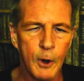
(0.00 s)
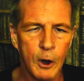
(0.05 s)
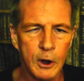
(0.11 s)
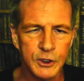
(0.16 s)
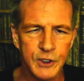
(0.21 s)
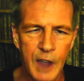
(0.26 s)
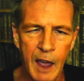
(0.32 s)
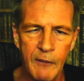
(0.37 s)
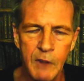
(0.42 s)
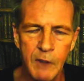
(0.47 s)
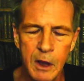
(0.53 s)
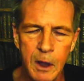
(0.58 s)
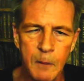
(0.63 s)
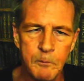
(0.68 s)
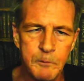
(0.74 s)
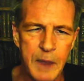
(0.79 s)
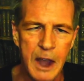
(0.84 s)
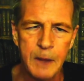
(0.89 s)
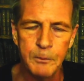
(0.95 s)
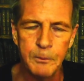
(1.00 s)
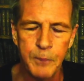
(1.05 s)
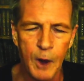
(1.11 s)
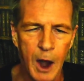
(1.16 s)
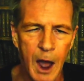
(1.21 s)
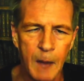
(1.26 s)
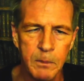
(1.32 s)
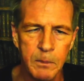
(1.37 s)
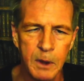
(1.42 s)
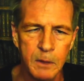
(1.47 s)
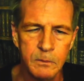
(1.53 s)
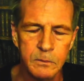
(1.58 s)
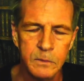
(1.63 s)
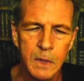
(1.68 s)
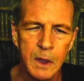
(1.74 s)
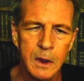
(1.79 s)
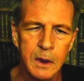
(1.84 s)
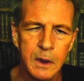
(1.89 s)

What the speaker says: is having a big problem